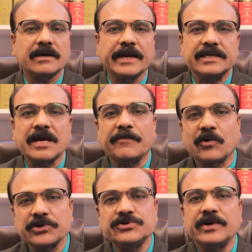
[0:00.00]
get the
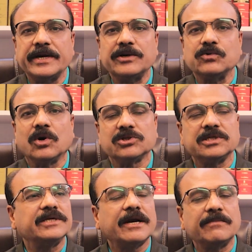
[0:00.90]
opportunity to
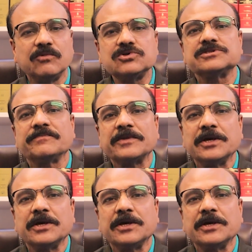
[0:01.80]
author that books.